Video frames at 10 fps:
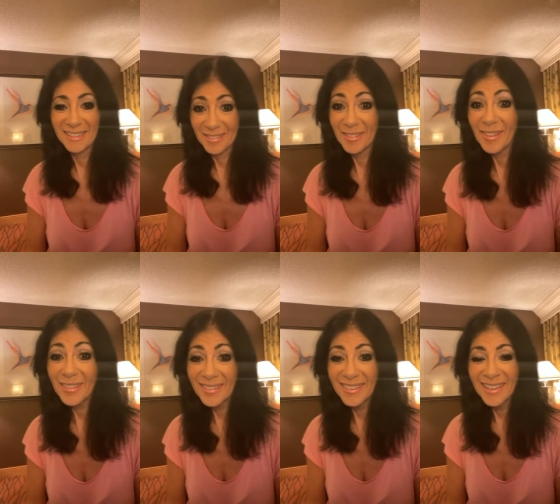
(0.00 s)
you know?
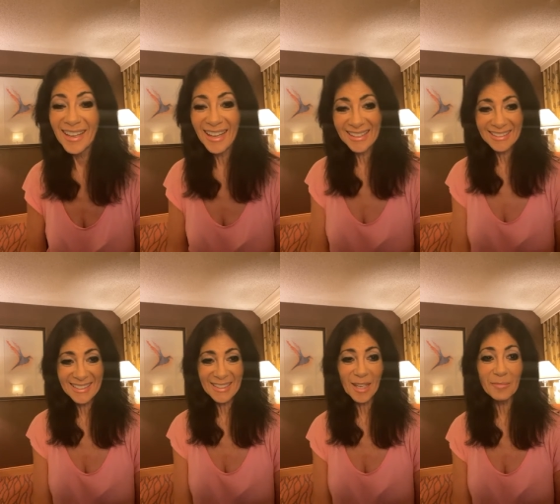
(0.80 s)
And to
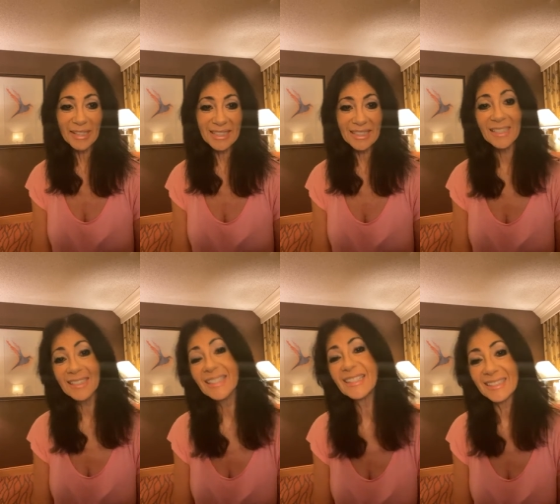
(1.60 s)
some extent
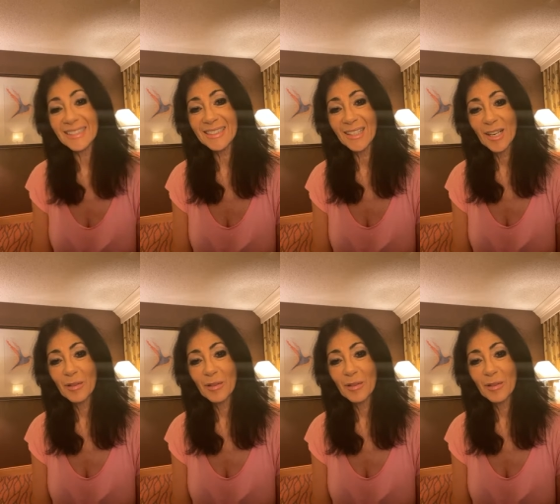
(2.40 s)
it is.